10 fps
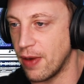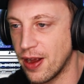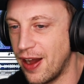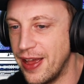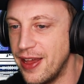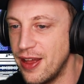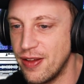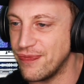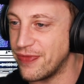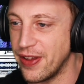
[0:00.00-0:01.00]
My guy
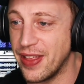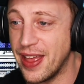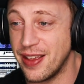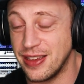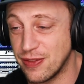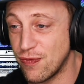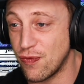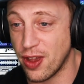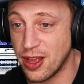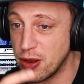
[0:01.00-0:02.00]
here, right there, he's
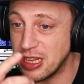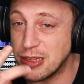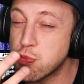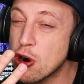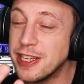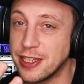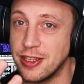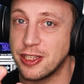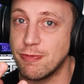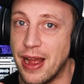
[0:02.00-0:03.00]
fucking in
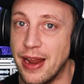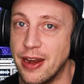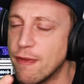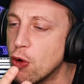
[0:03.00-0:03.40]
presence, man.